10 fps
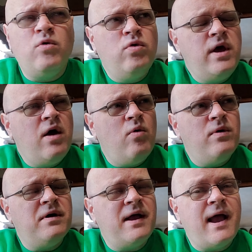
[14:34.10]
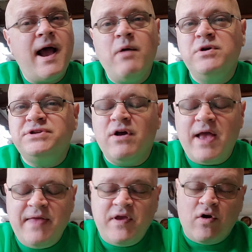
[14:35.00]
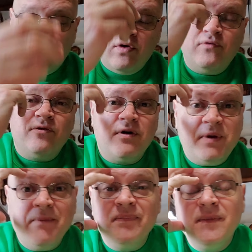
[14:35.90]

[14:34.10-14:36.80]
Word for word: who the hell was I wish the hell I had the article in front of me.